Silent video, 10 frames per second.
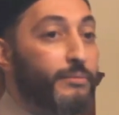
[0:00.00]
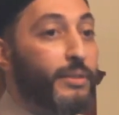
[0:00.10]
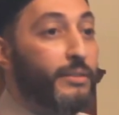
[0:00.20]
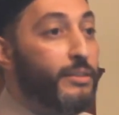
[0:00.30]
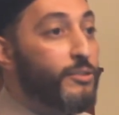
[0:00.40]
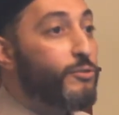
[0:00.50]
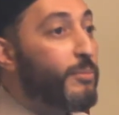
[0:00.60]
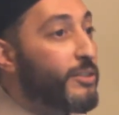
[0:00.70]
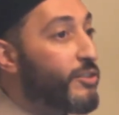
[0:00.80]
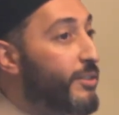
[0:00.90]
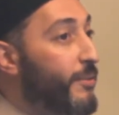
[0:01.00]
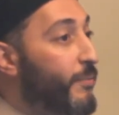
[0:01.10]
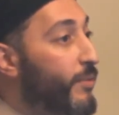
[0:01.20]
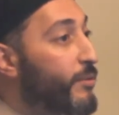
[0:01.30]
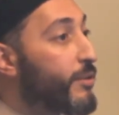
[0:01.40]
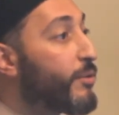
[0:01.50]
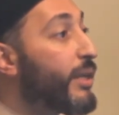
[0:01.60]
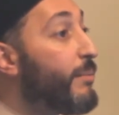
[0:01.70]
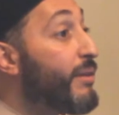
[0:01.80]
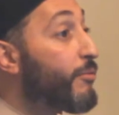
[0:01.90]
like this is too much. You see, who
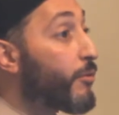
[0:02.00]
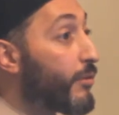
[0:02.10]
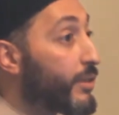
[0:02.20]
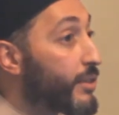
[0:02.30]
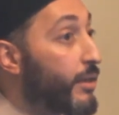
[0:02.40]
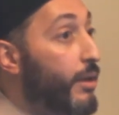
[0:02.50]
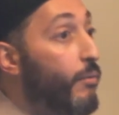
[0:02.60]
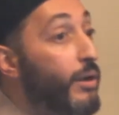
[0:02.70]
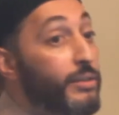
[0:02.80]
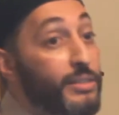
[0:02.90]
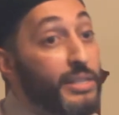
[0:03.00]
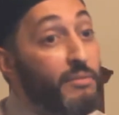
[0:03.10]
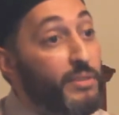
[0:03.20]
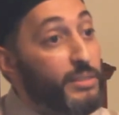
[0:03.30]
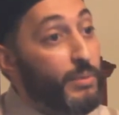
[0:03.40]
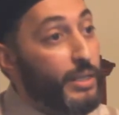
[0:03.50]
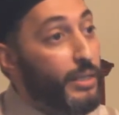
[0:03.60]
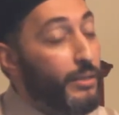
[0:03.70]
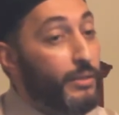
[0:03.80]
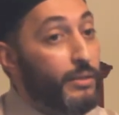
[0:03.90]
going to pay for all this? Why you didn't save this
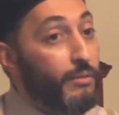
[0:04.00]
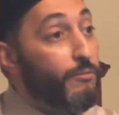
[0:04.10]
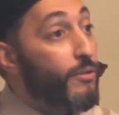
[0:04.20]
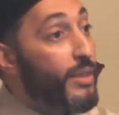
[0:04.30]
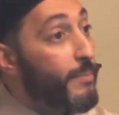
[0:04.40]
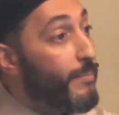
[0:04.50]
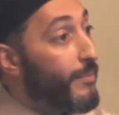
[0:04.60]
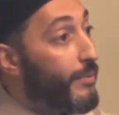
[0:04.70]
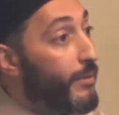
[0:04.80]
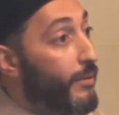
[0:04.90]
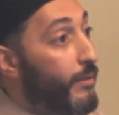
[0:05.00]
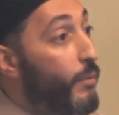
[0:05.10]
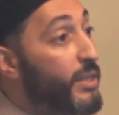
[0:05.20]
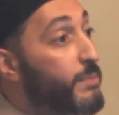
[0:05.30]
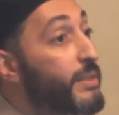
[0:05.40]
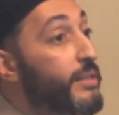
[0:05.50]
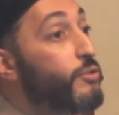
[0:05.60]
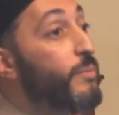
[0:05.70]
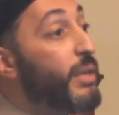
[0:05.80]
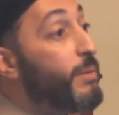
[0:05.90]
money for them? What is better,
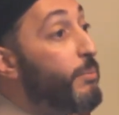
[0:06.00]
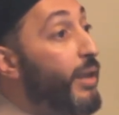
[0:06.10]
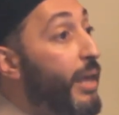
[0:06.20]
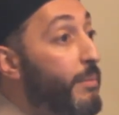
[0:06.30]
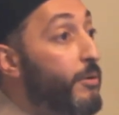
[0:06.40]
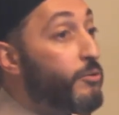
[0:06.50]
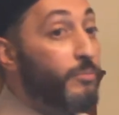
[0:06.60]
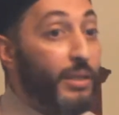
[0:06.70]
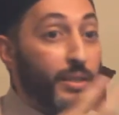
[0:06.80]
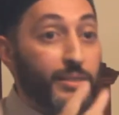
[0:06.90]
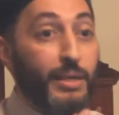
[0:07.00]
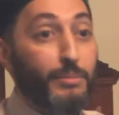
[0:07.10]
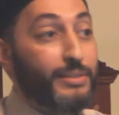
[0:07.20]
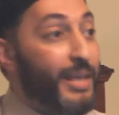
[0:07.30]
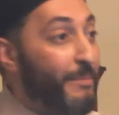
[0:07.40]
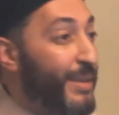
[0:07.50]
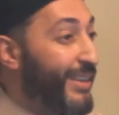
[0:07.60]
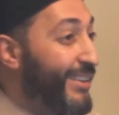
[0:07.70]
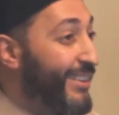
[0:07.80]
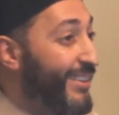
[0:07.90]
to make people happy or to make these couples happy?
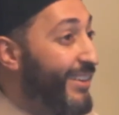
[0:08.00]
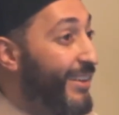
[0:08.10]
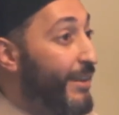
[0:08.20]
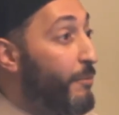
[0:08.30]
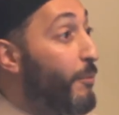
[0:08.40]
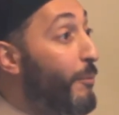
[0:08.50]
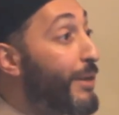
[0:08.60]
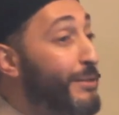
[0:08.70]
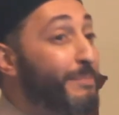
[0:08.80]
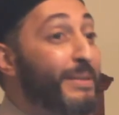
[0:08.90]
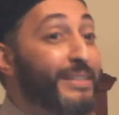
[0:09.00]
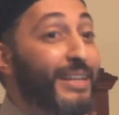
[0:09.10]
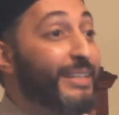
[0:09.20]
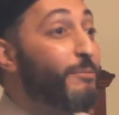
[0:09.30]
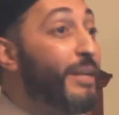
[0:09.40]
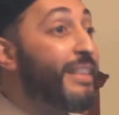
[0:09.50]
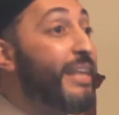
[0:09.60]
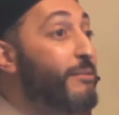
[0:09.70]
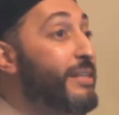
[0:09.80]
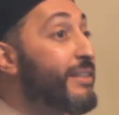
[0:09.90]
Why you spend like
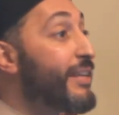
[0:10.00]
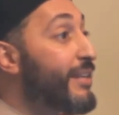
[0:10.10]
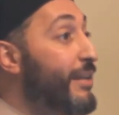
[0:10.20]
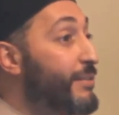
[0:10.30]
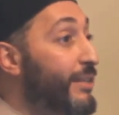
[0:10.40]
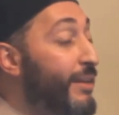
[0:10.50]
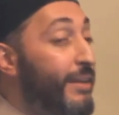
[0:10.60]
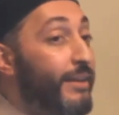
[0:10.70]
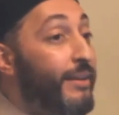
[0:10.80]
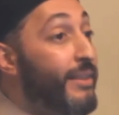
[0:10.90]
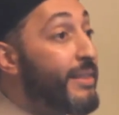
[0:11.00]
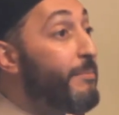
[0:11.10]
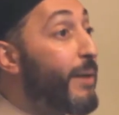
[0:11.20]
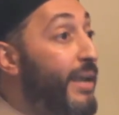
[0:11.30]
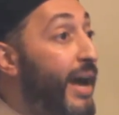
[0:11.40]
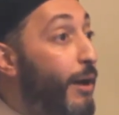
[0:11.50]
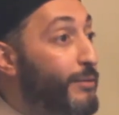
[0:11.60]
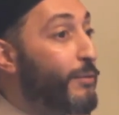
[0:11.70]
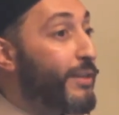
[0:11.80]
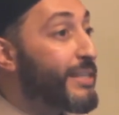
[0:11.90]
20,000, 30,000? Let them buy a
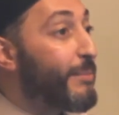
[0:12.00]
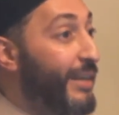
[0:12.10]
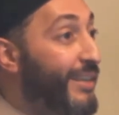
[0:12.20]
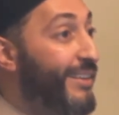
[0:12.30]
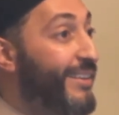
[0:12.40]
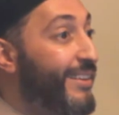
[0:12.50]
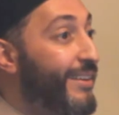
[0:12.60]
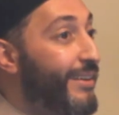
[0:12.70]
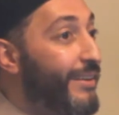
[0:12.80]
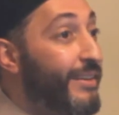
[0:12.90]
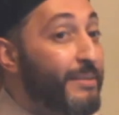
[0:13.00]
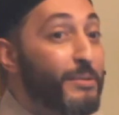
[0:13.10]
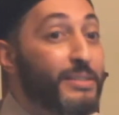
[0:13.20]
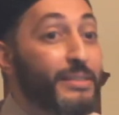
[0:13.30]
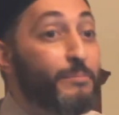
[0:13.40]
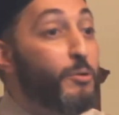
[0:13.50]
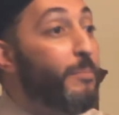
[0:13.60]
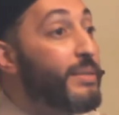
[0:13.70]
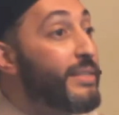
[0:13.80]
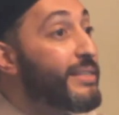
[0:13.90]
house for this money. Let them just do
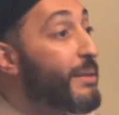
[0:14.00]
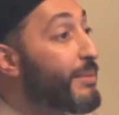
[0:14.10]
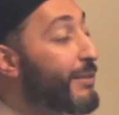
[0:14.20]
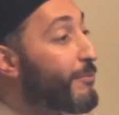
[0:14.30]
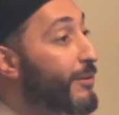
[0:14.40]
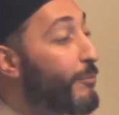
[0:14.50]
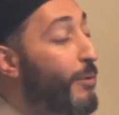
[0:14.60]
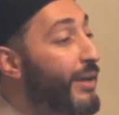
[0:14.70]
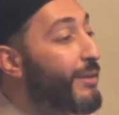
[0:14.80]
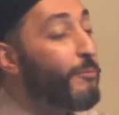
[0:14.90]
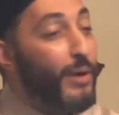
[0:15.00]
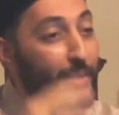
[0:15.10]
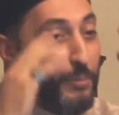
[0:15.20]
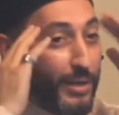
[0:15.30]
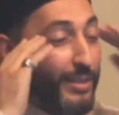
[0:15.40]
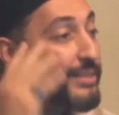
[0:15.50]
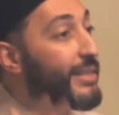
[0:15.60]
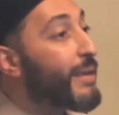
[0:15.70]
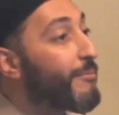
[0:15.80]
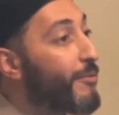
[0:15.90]
business something for why, why, where these
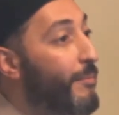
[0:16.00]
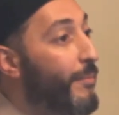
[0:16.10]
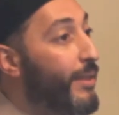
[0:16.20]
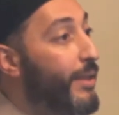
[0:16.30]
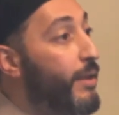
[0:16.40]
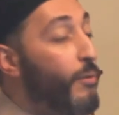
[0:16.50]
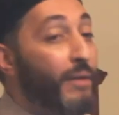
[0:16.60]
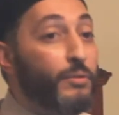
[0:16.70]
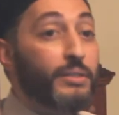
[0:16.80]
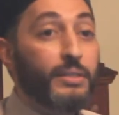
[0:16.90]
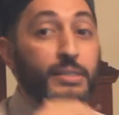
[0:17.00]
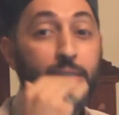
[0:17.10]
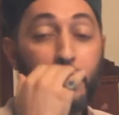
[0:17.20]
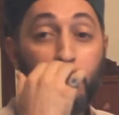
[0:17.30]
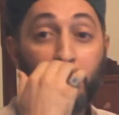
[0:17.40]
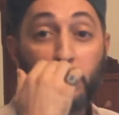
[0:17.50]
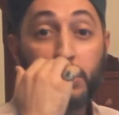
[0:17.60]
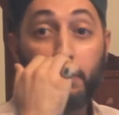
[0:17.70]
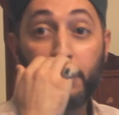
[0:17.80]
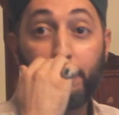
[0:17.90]
came from. We have to understand, we have to
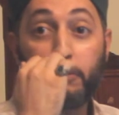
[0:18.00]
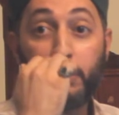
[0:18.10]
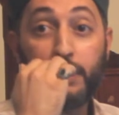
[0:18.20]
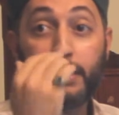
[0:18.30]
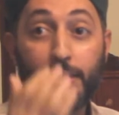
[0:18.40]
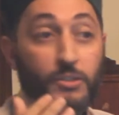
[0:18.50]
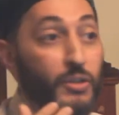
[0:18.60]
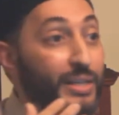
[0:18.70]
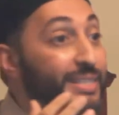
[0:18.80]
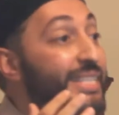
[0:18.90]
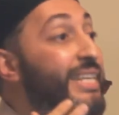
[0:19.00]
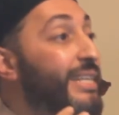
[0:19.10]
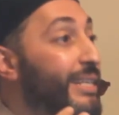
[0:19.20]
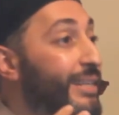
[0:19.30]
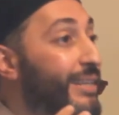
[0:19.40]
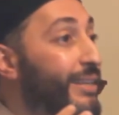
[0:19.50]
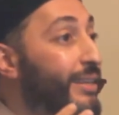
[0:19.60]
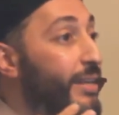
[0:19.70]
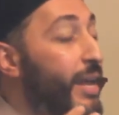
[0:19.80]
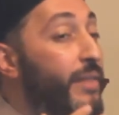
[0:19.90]
separate between the culture and deen.
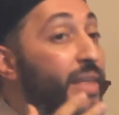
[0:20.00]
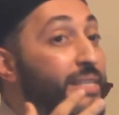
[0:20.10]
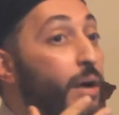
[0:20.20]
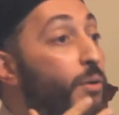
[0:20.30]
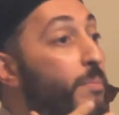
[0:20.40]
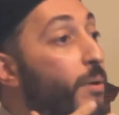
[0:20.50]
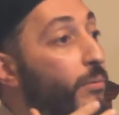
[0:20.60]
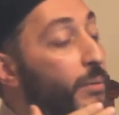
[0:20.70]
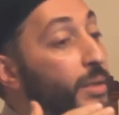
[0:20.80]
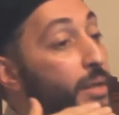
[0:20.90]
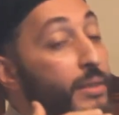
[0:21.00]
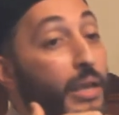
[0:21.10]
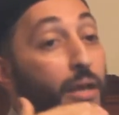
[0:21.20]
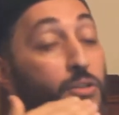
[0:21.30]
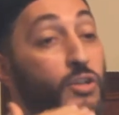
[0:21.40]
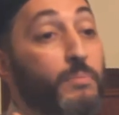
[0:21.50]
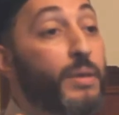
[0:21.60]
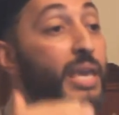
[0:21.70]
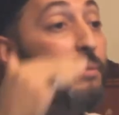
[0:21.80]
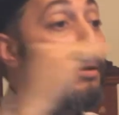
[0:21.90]
And that's our problem. The culture
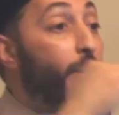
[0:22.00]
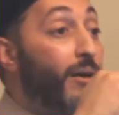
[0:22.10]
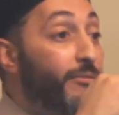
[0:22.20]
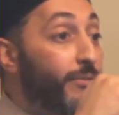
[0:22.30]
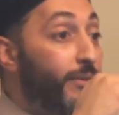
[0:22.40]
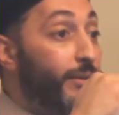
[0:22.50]
became above